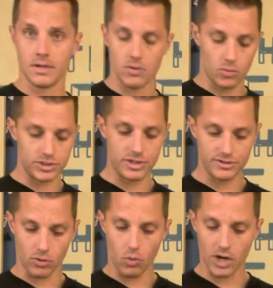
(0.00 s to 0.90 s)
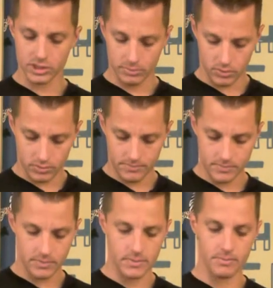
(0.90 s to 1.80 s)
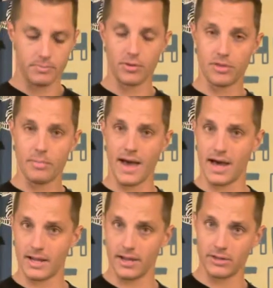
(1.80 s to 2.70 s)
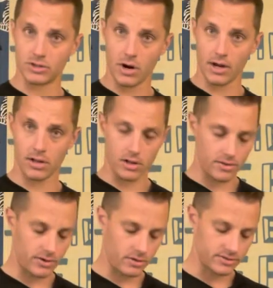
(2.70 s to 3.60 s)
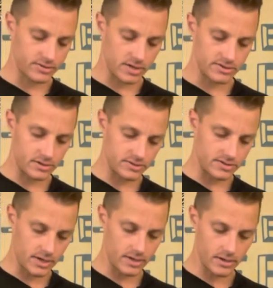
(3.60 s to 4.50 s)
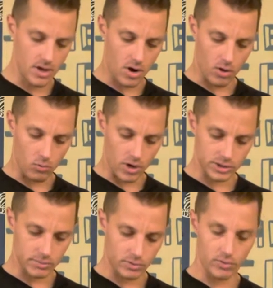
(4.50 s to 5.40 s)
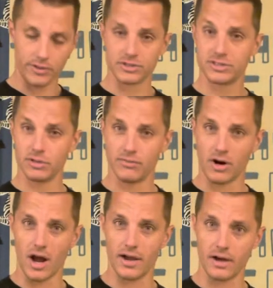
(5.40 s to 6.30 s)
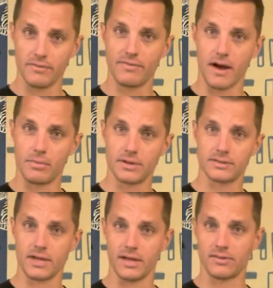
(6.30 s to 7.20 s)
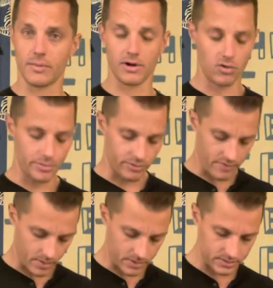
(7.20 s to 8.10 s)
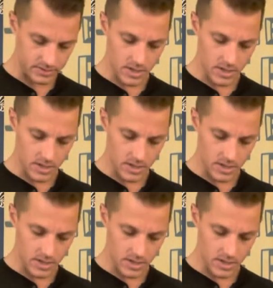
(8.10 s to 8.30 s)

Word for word: which these are washable. Both the pad and the drying cloth that I'll discuss here in a second are washable. They're silver ion fabrics, antimicrobial fabrics.